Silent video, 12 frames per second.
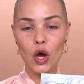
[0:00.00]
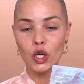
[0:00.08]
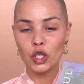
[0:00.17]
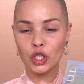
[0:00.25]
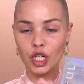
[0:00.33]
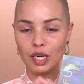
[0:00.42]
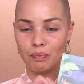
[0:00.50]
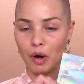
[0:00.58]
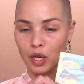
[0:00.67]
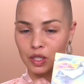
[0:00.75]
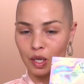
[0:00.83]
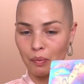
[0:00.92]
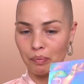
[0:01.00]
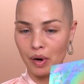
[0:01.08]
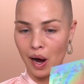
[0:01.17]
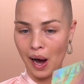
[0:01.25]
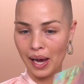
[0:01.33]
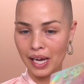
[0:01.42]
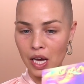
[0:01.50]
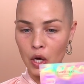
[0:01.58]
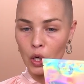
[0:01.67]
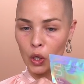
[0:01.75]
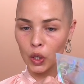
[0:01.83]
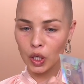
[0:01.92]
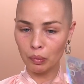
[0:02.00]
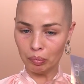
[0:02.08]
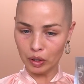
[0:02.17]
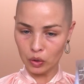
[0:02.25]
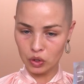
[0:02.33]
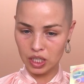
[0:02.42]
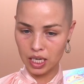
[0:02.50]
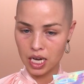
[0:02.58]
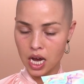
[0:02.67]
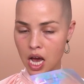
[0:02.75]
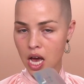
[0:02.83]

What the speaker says: sheet mask by Huda Beauty.